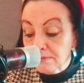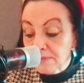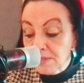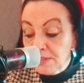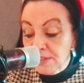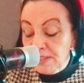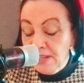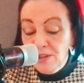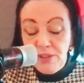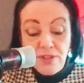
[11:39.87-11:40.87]
She's
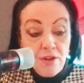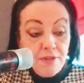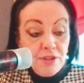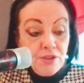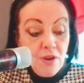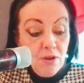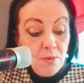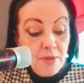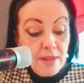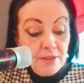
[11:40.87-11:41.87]
saying she's got the dog
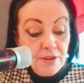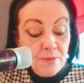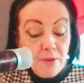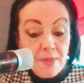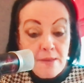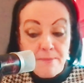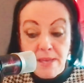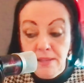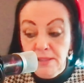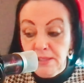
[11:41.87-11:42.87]
with her. I don't know what that
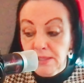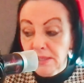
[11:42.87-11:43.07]
means.